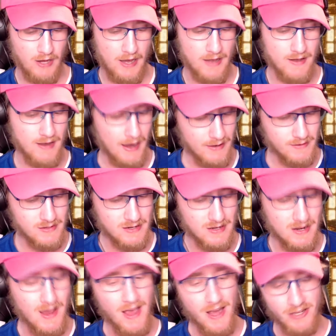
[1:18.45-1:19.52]
and 19
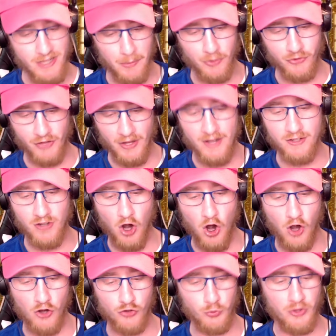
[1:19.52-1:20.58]
double-sided
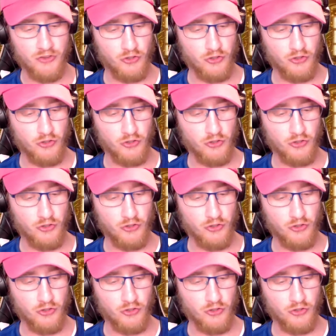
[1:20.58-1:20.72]
cards with